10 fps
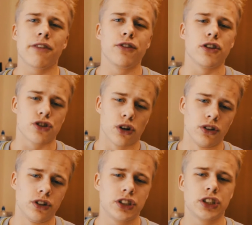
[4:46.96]
for your
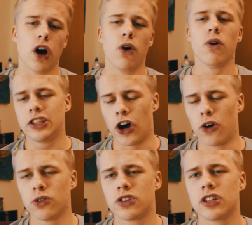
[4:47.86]
shoulders, so
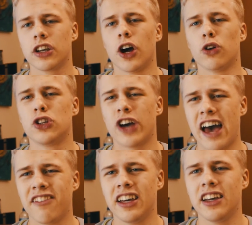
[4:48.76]
don't go too
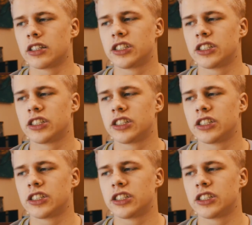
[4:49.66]
heavy.